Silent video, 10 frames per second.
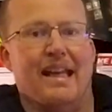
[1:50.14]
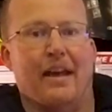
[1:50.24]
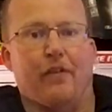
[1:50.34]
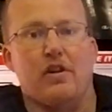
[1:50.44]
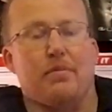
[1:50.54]

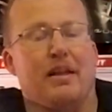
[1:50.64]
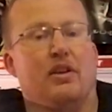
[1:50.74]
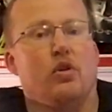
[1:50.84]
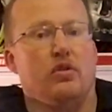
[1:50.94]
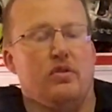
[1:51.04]
if it's
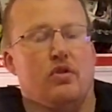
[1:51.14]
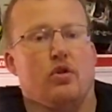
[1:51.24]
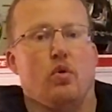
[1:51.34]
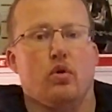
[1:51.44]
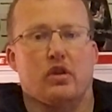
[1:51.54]
been
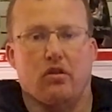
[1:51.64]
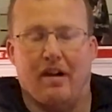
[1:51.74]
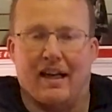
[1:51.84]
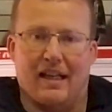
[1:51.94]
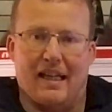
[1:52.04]
stored
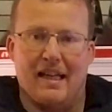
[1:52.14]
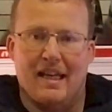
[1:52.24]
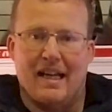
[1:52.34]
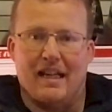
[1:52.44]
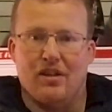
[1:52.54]
correctly,
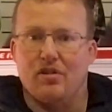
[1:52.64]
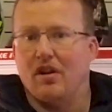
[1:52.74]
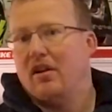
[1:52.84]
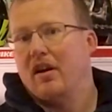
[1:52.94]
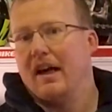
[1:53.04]
and you
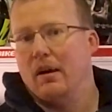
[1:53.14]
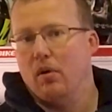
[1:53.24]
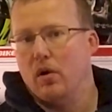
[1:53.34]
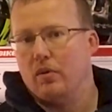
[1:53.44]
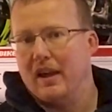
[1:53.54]
don't know how
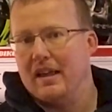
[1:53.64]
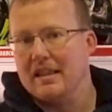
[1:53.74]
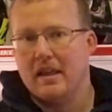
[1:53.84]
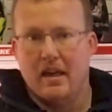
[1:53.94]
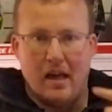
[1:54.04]
old it
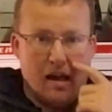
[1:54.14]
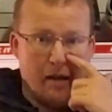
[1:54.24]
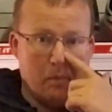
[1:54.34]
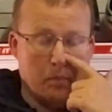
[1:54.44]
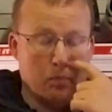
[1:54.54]
is.
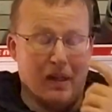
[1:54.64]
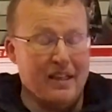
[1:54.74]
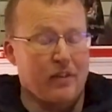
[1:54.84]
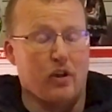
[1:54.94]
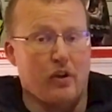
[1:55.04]

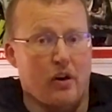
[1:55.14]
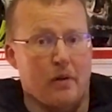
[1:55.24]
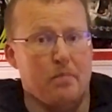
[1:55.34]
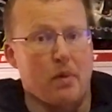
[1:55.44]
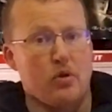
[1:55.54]
Believe it or
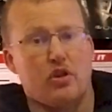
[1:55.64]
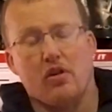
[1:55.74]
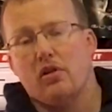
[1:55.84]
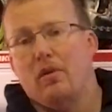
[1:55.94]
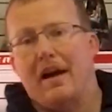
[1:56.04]
not,
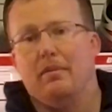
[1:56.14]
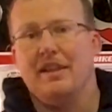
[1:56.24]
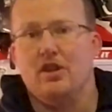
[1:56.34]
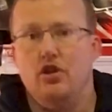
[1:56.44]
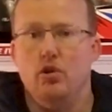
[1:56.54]
motorcycle
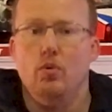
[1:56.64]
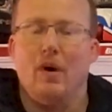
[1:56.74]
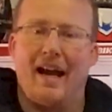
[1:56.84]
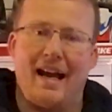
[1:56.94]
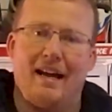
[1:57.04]
helmets
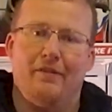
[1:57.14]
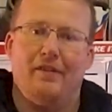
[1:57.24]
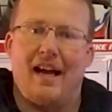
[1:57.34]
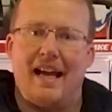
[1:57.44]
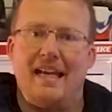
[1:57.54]
do
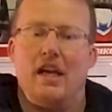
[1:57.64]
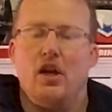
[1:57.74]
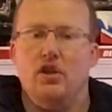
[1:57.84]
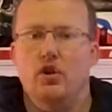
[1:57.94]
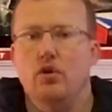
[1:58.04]
have a
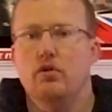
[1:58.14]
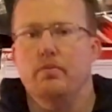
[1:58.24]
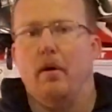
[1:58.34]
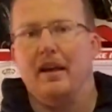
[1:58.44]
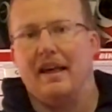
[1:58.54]

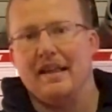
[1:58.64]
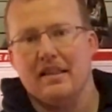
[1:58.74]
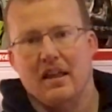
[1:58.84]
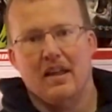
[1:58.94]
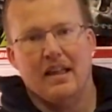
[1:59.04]
use by
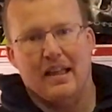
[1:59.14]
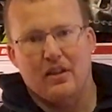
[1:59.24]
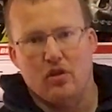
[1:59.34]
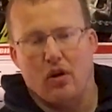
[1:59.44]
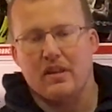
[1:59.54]
date,
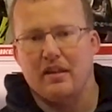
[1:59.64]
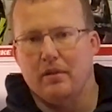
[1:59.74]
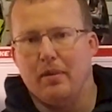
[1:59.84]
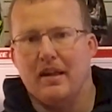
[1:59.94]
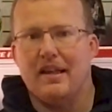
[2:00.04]
not a
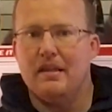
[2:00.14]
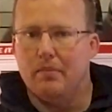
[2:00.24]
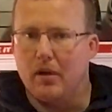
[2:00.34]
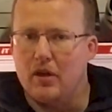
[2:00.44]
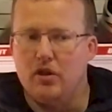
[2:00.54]
sell by date,
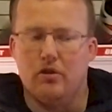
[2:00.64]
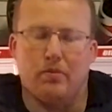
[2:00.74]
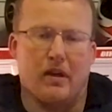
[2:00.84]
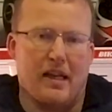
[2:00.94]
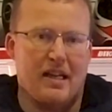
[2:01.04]
but a use
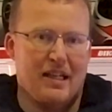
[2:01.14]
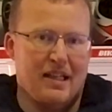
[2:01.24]
by date.